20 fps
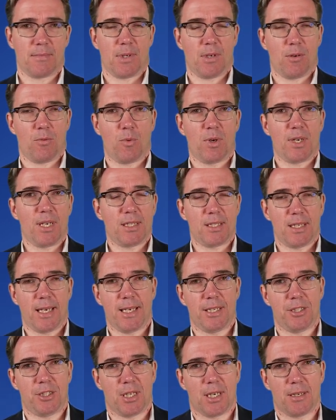What is
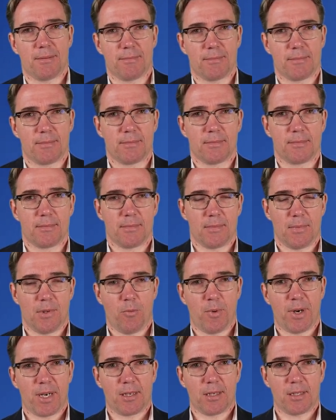Asia?
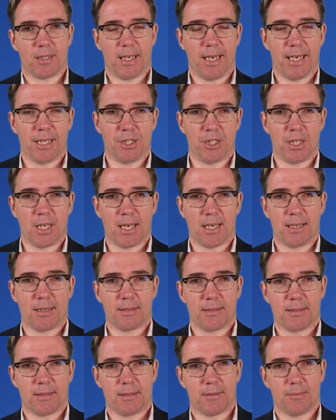Where does Asia
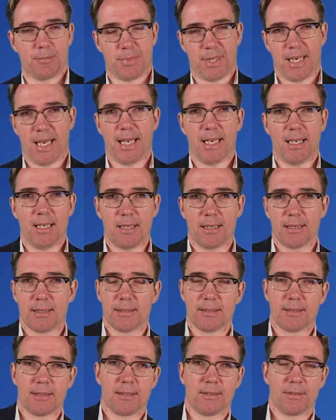begin?
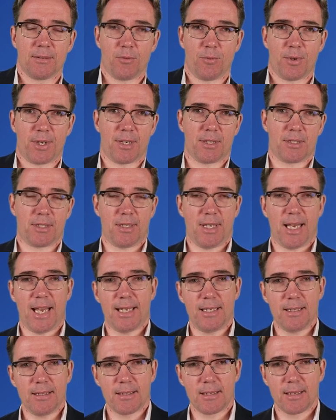Where does it
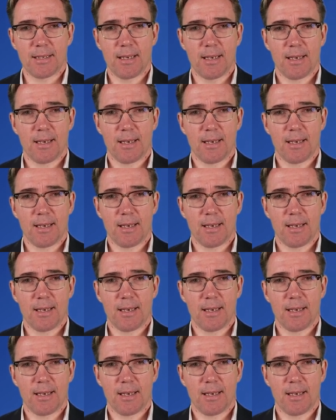end?